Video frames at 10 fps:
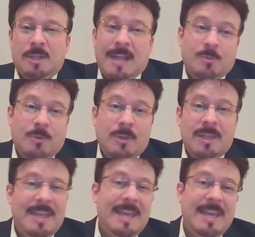That's really
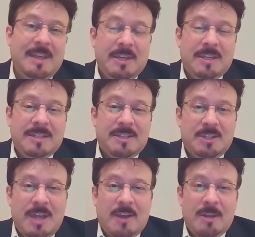the key to the
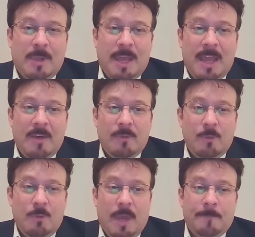charity play of
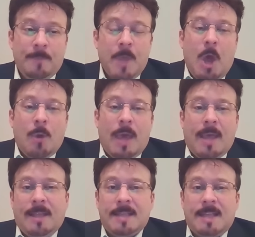the week. Okay,
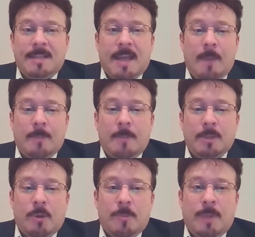let's get to the
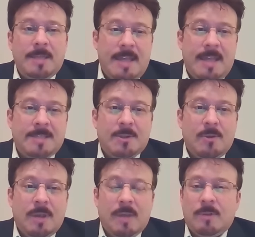complimentary plays. Yes,
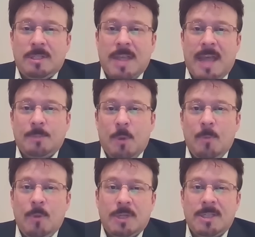all the other discounts,
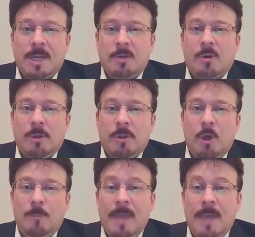promos, etc. are on the
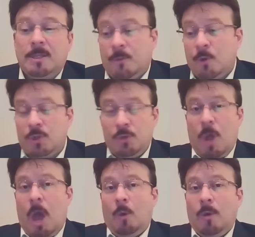homepage. And of course, you
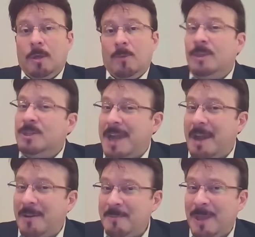know, when the
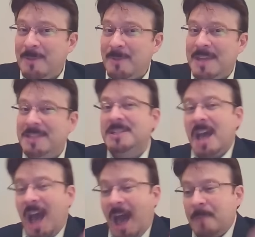charity play wins,
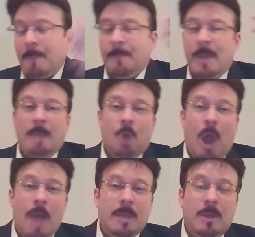I'm not beyond
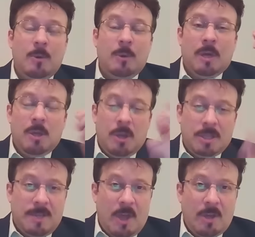bribing you. You can
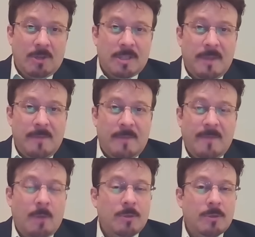save
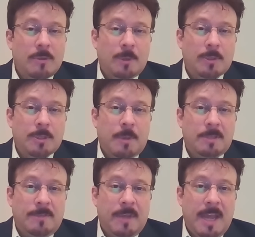$175 off the purchase
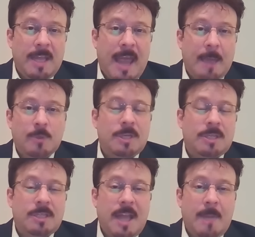price of any handicapper
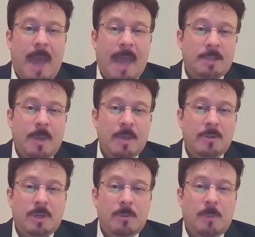60-day package by
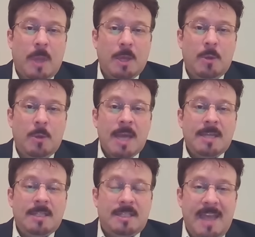using coupon code
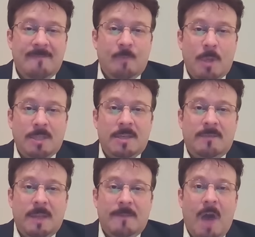
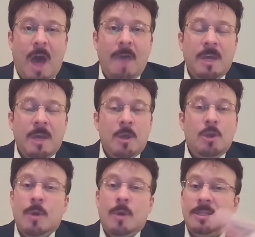SAVE175.
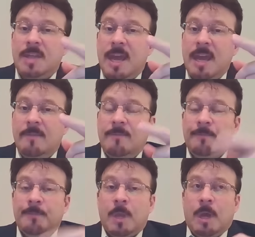You can save
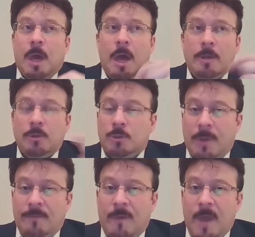
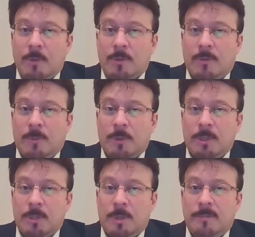$125 off the
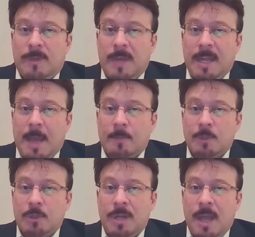purchase price of any
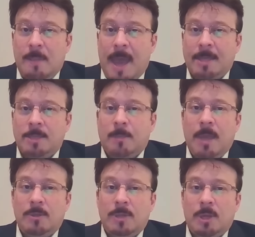handicapper's 30-day package by
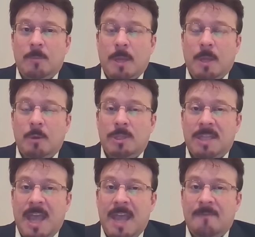using coupon code
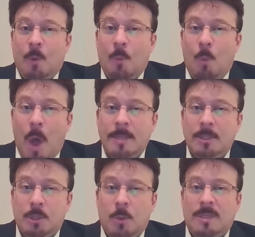
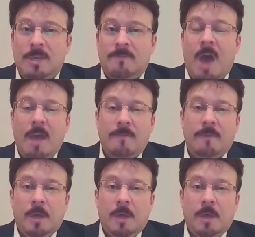SAVE125.